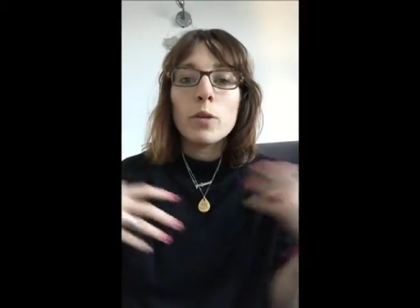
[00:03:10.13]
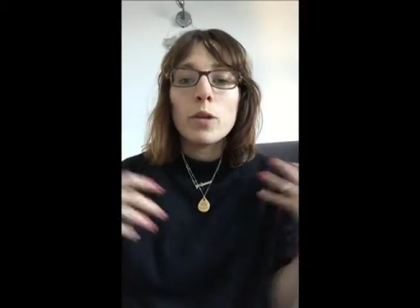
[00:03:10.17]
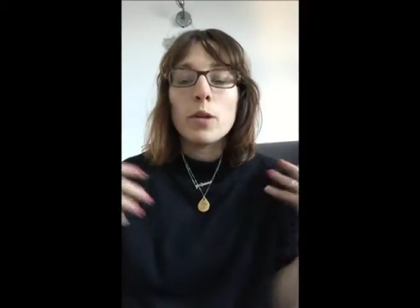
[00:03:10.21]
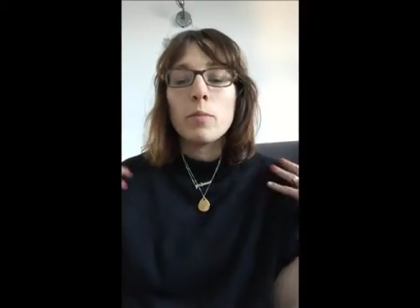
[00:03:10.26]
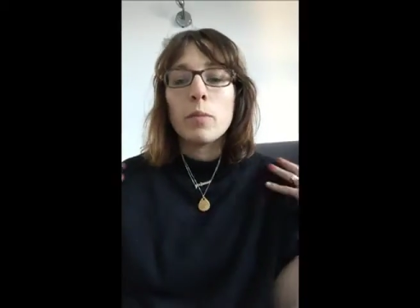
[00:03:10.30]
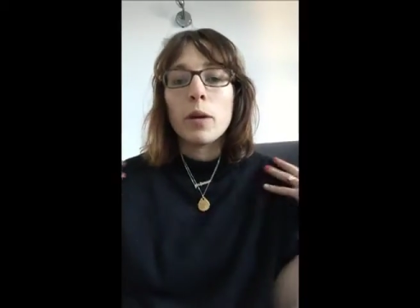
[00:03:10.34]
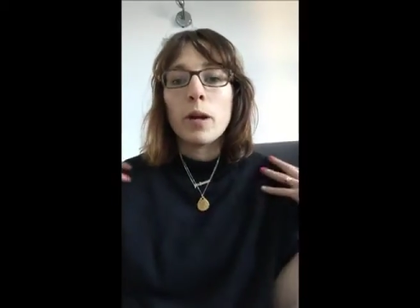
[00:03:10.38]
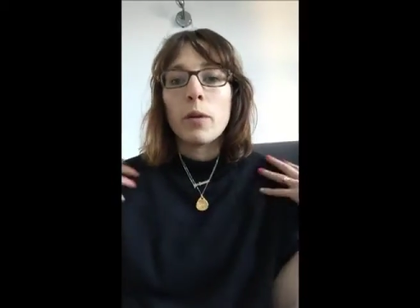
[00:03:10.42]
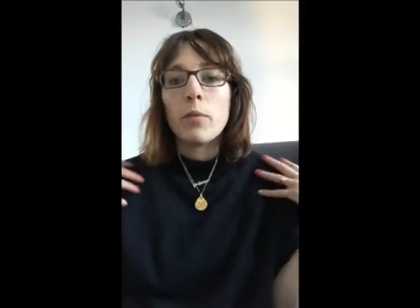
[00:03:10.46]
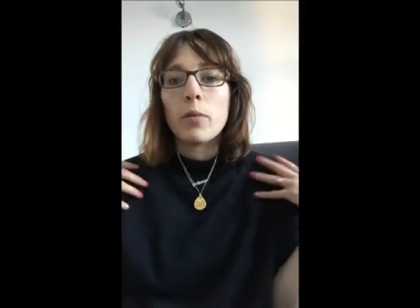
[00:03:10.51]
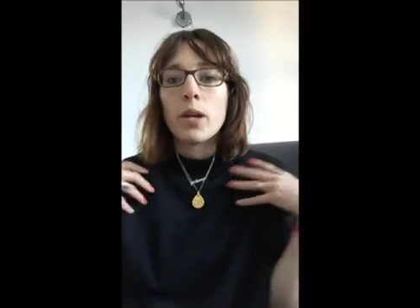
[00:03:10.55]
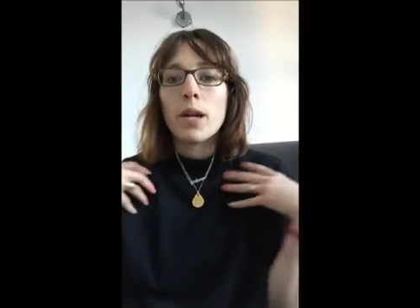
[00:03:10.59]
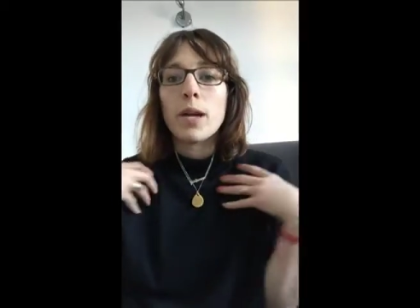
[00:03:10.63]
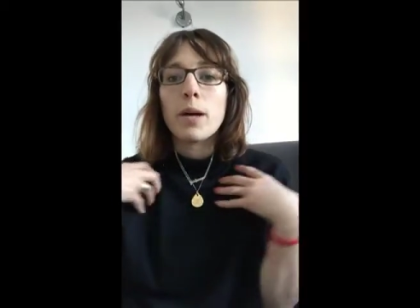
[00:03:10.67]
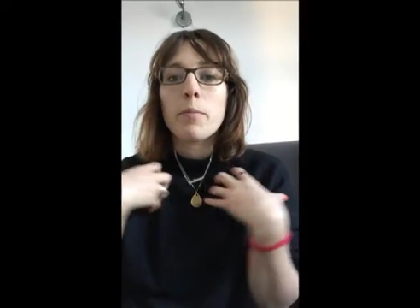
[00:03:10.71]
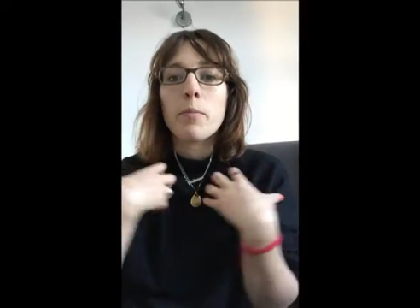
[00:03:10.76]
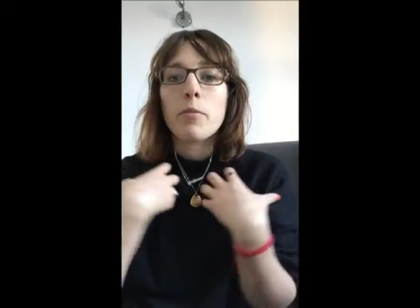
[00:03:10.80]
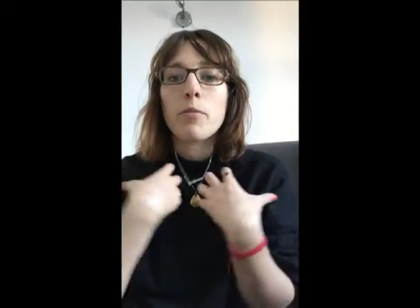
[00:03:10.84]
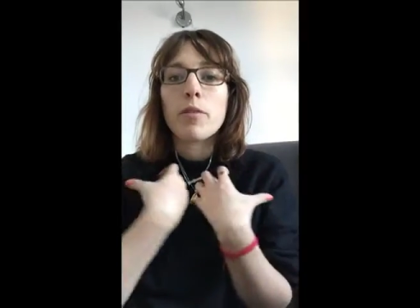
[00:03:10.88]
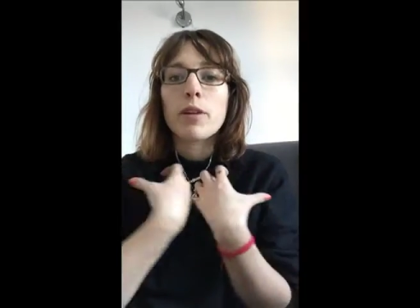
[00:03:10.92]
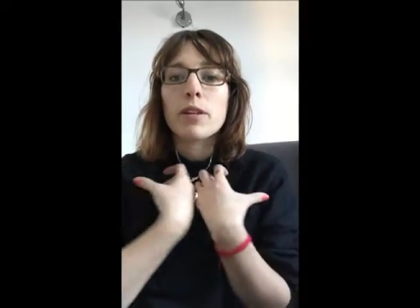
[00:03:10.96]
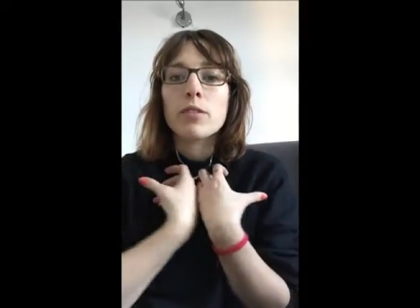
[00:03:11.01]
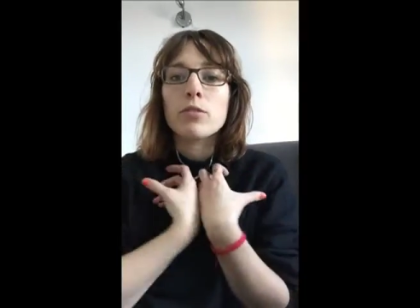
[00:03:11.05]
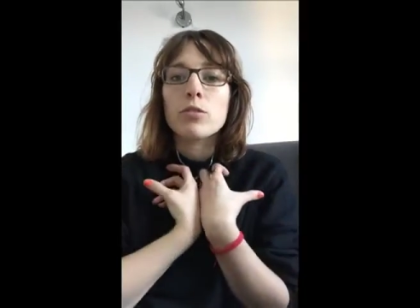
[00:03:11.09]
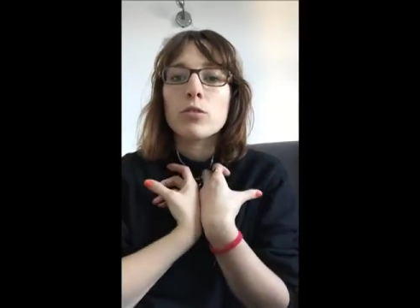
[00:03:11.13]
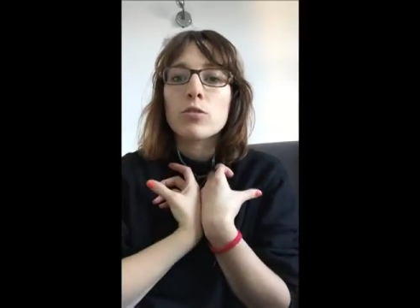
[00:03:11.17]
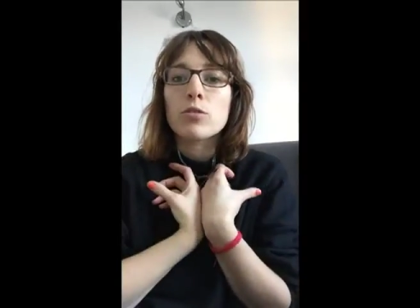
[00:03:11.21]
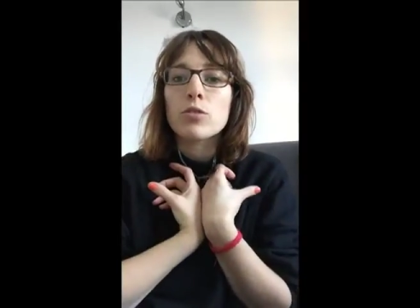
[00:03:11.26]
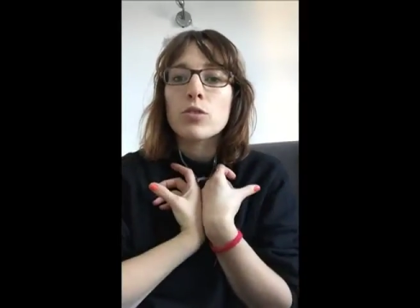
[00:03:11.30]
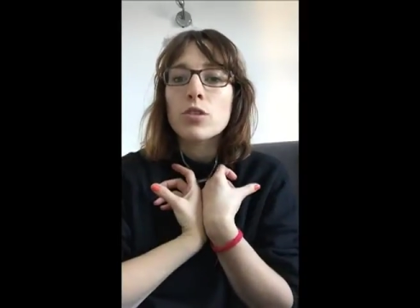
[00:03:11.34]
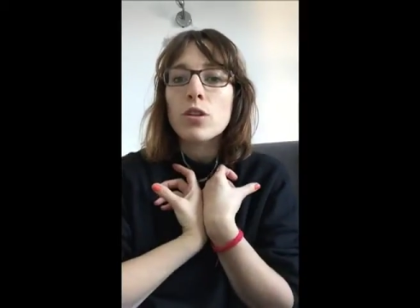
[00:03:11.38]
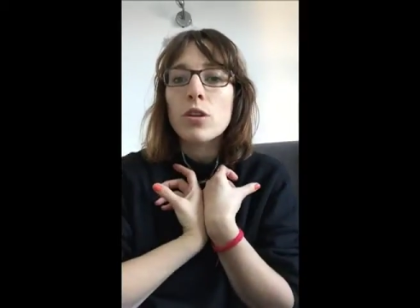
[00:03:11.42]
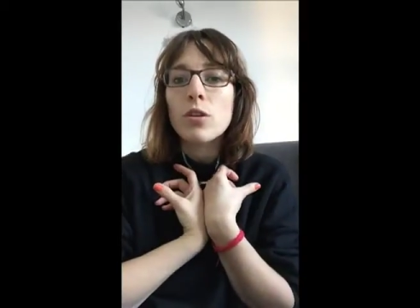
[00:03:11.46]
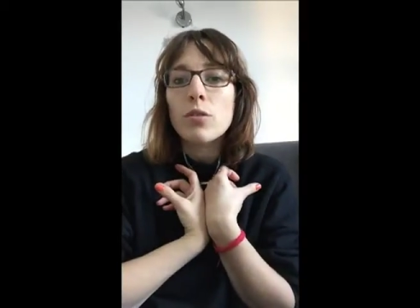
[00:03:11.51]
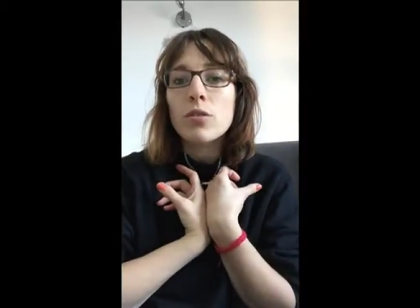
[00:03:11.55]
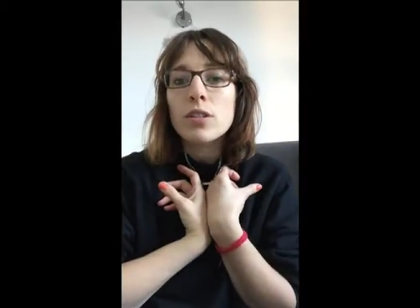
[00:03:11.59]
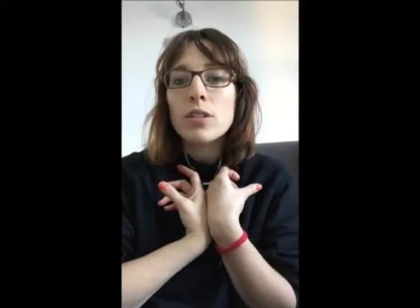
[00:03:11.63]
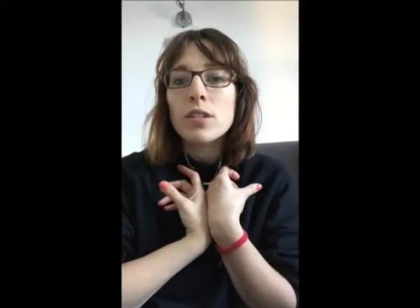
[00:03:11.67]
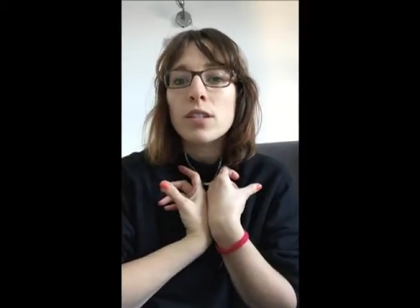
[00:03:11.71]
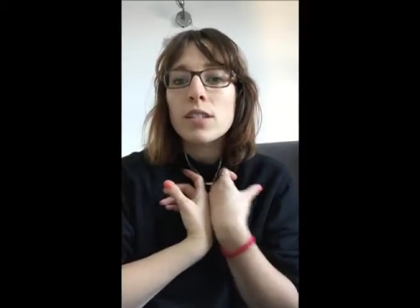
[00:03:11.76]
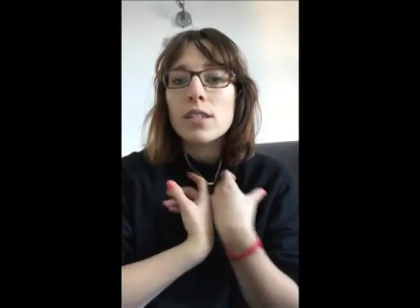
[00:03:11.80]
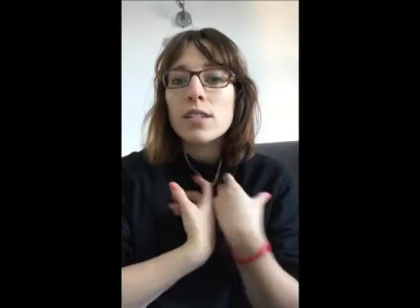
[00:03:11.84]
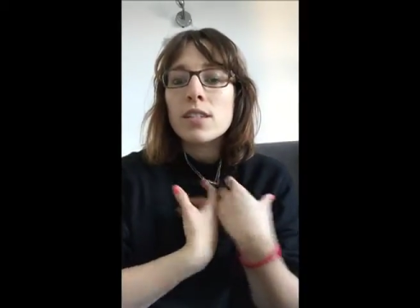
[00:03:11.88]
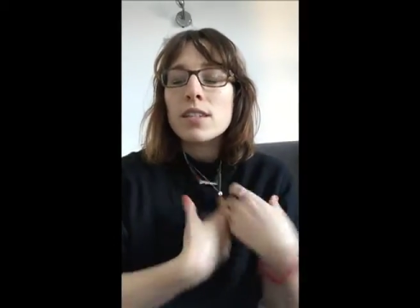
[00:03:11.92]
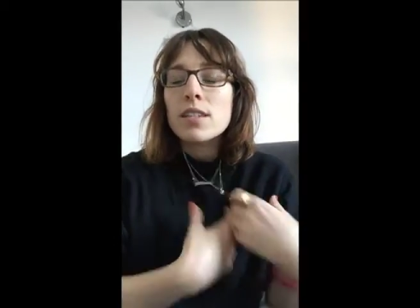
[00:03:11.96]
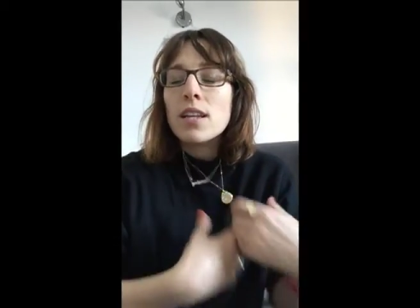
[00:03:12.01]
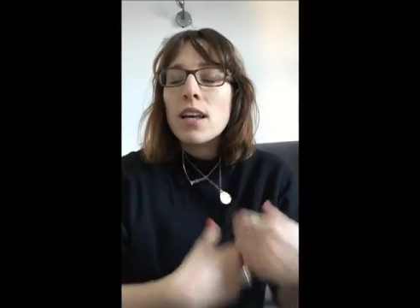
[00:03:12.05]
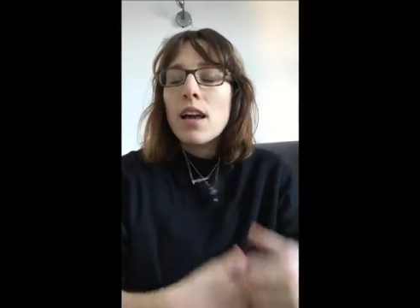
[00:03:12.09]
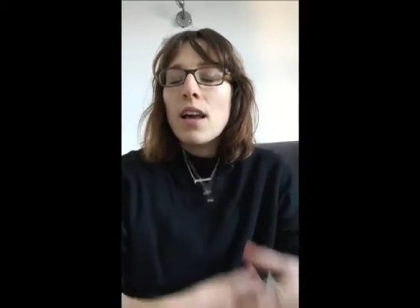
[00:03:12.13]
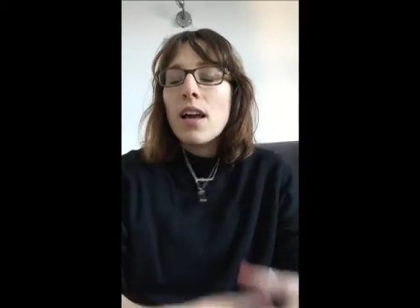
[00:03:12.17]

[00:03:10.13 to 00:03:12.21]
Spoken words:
You might want a couple around your shoulders.